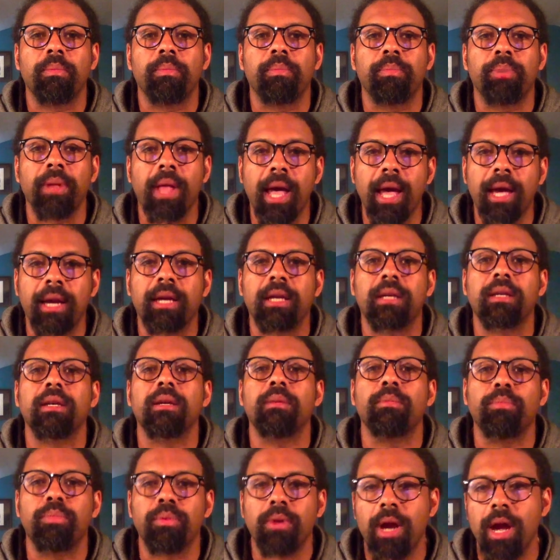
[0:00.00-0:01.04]
black
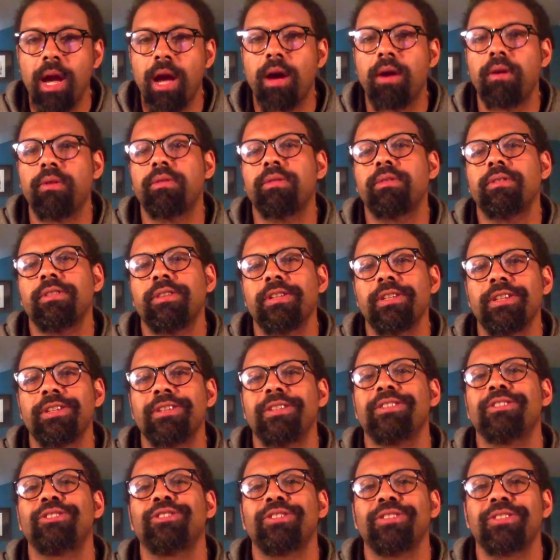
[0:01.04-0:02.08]
and brown and
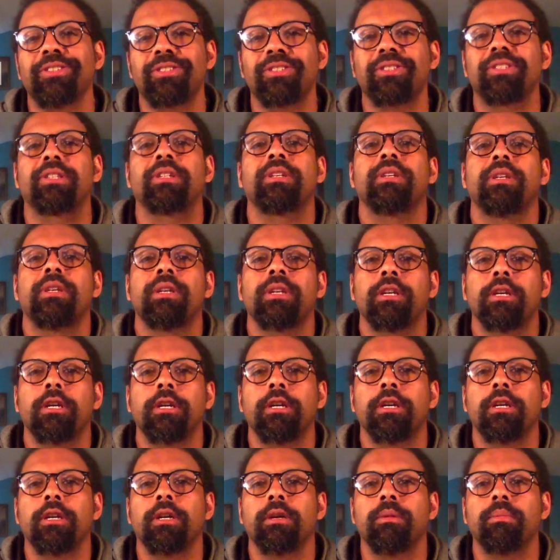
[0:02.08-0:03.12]
indigenous
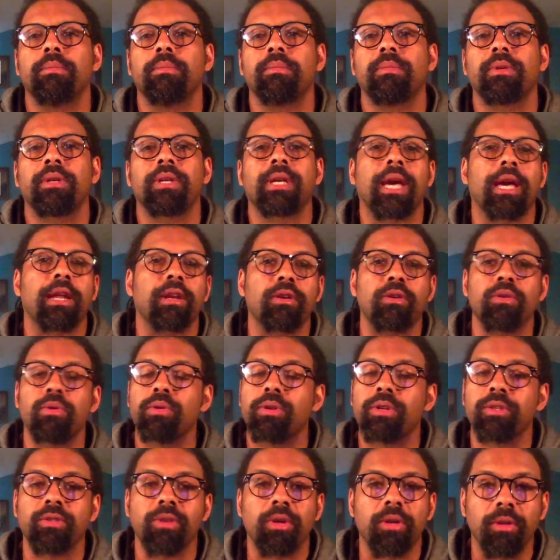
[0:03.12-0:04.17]

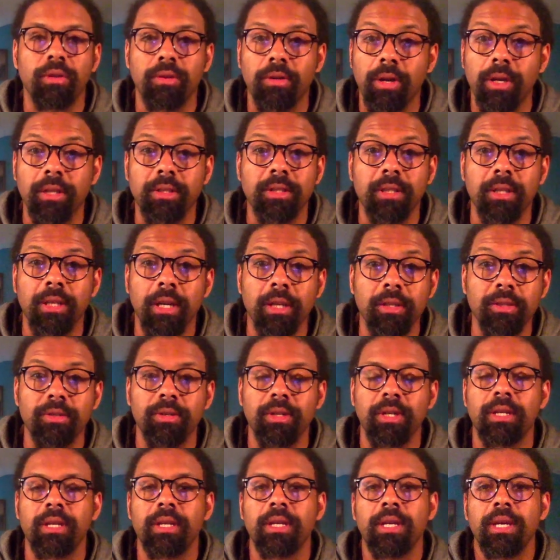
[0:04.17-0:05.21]
categories all across the
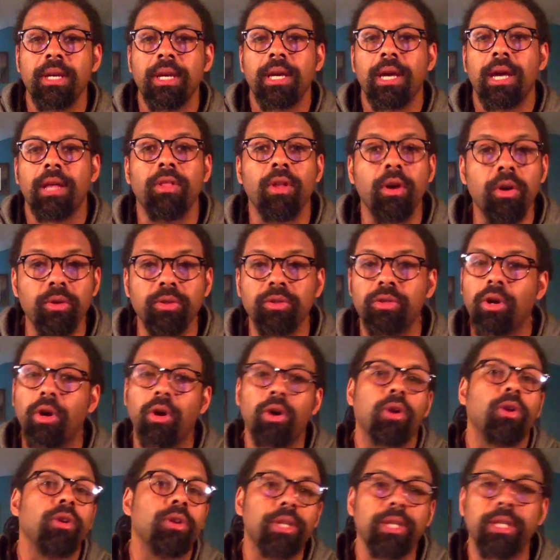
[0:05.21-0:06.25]
country. And those
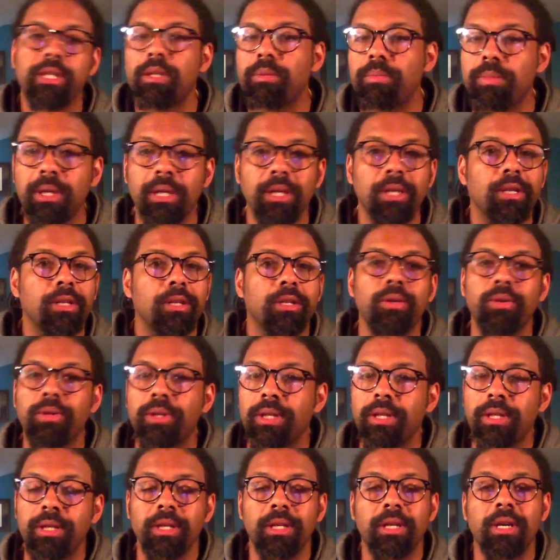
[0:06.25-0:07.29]
all need to be
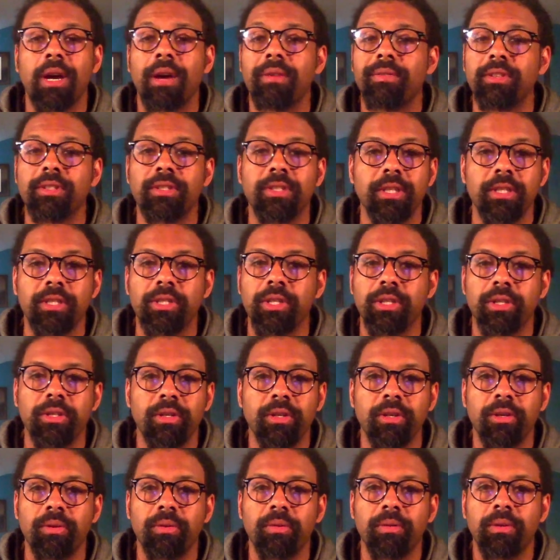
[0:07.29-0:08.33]
included in the conversation
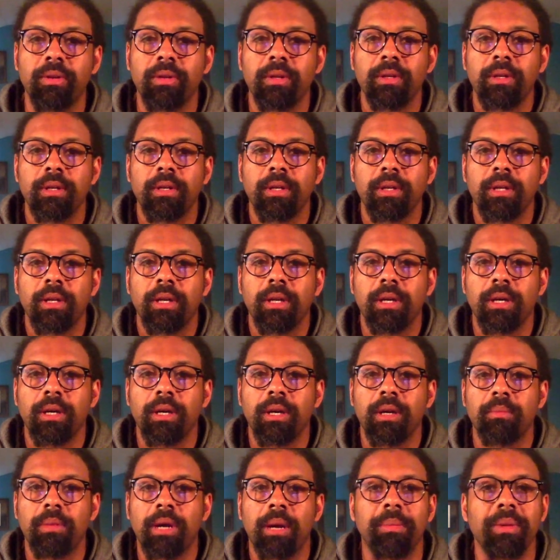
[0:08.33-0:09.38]
too.
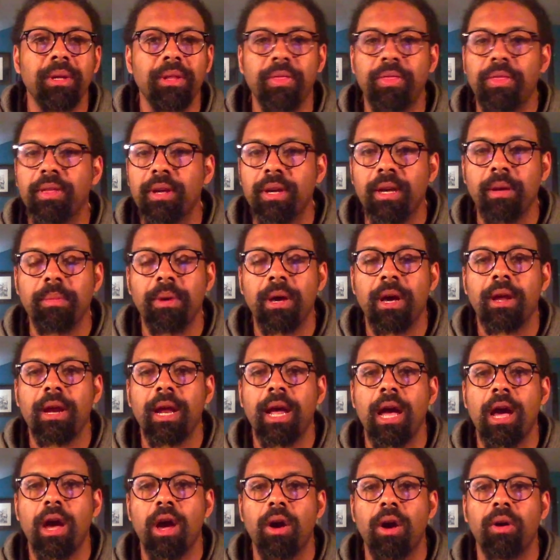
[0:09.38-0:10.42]
I mean, think about
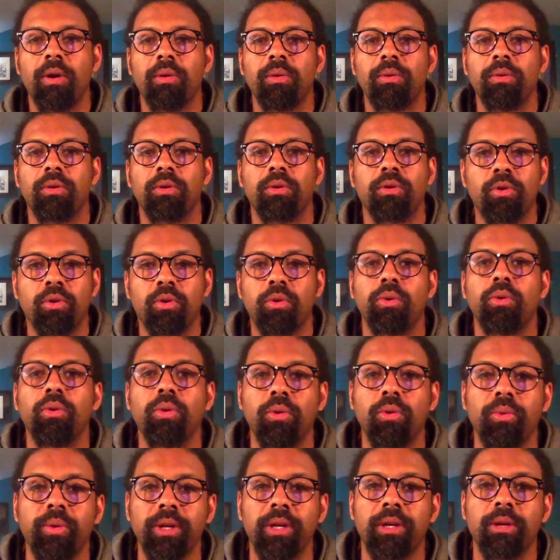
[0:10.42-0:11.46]
how cool
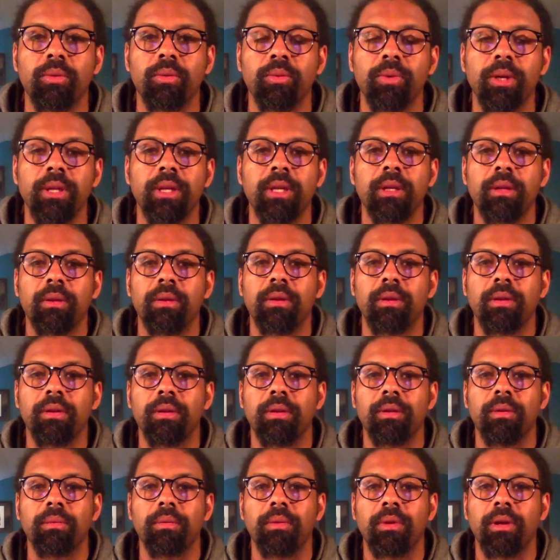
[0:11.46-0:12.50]
we could really
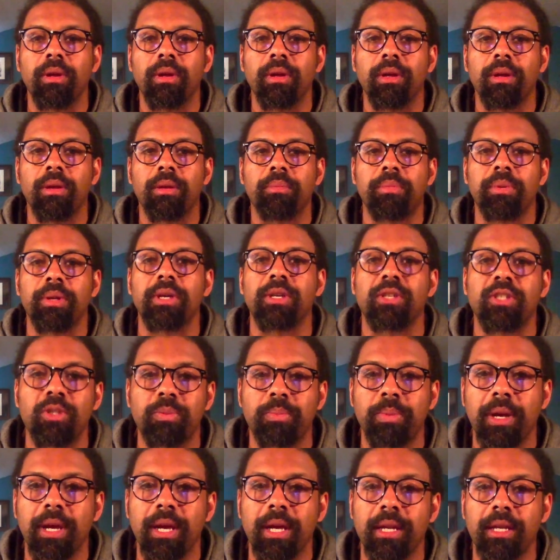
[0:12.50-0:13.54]
be
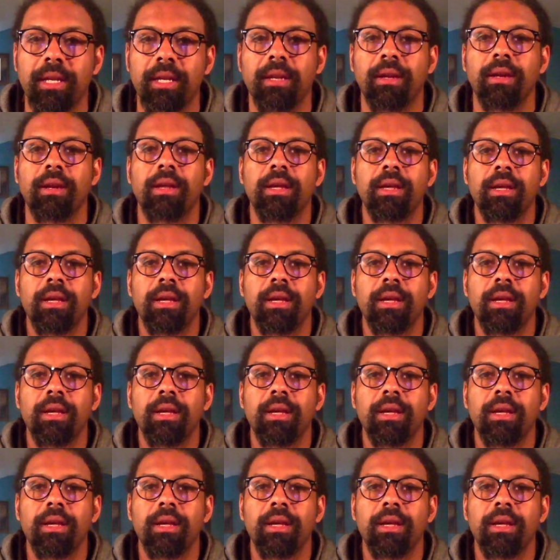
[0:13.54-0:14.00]
expanding